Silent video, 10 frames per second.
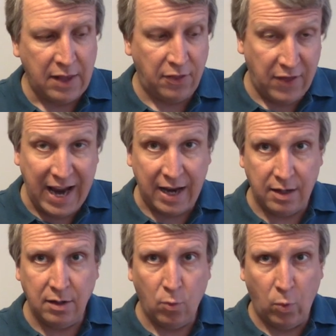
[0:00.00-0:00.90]

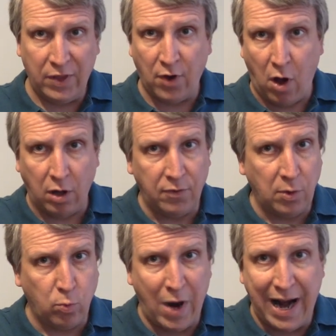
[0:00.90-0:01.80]
Then, with all of the
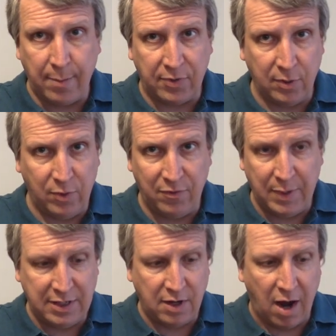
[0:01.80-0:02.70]
ramp that we've
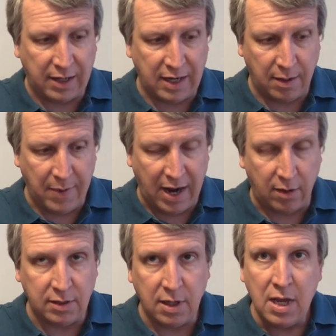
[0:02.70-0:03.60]
been talking about,